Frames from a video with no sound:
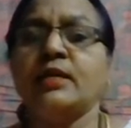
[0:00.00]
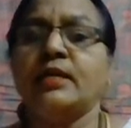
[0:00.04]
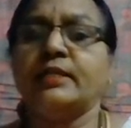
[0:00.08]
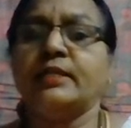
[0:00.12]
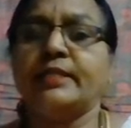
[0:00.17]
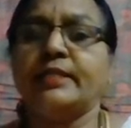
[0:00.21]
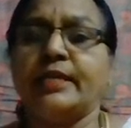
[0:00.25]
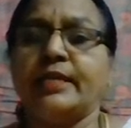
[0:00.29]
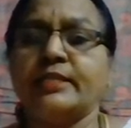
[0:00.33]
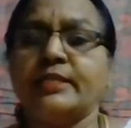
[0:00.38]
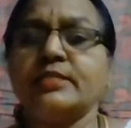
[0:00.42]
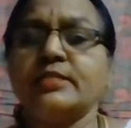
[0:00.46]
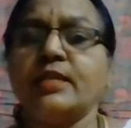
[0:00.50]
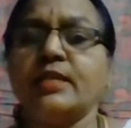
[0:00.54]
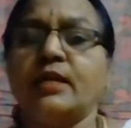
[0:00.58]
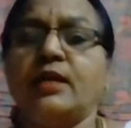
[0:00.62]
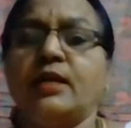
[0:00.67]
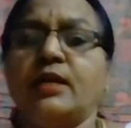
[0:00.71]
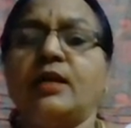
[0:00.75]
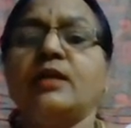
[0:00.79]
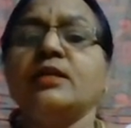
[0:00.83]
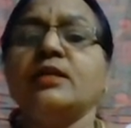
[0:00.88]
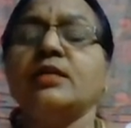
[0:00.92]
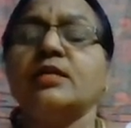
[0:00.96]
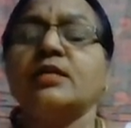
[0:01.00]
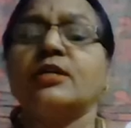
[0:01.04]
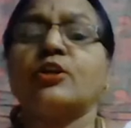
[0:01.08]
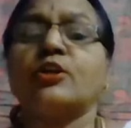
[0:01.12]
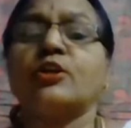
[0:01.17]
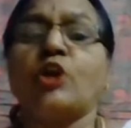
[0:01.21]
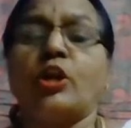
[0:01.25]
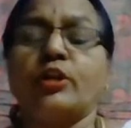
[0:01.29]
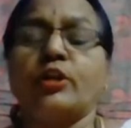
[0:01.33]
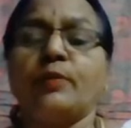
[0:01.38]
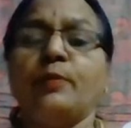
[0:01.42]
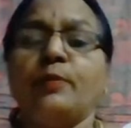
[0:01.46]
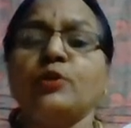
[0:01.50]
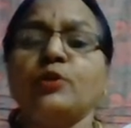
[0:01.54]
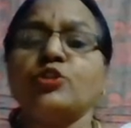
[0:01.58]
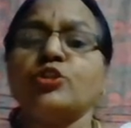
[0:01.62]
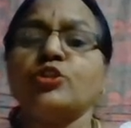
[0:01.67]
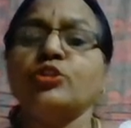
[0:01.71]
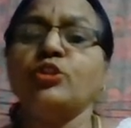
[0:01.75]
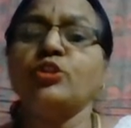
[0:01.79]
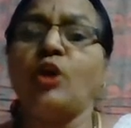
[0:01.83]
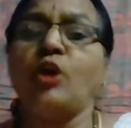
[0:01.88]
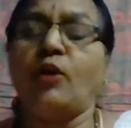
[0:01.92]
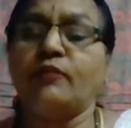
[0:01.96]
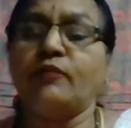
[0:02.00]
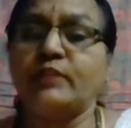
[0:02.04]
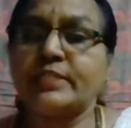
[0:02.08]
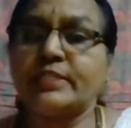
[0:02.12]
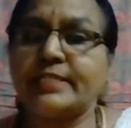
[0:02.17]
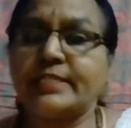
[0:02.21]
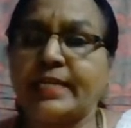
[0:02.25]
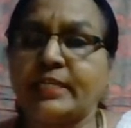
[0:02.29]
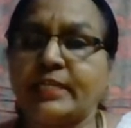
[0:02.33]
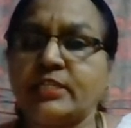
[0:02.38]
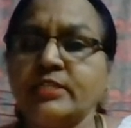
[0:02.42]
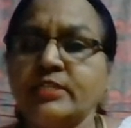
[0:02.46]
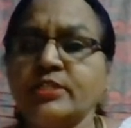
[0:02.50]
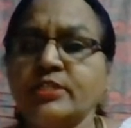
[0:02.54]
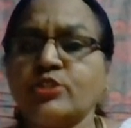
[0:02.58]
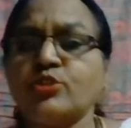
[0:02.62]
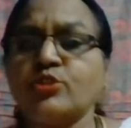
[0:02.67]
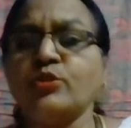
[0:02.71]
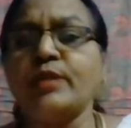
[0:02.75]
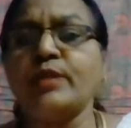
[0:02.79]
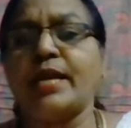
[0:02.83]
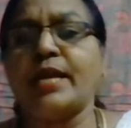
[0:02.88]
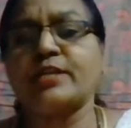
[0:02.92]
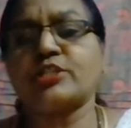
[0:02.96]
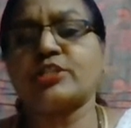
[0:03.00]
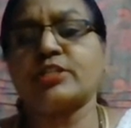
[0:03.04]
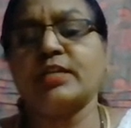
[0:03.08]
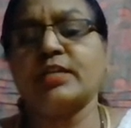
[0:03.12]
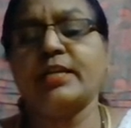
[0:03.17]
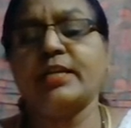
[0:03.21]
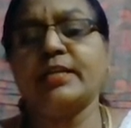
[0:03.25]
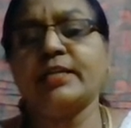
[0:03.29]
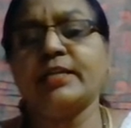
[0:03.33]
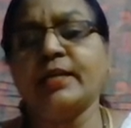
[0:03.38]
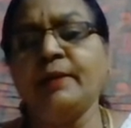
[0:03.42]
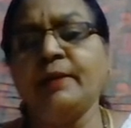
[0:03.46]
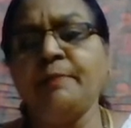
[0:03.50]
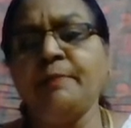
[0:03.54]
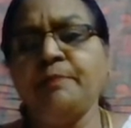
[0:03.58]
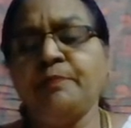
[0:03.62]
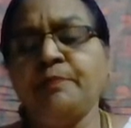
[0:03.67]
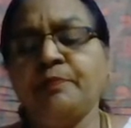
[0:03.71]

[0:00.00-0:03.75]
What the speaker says: that is a contribution of the sectors to national income,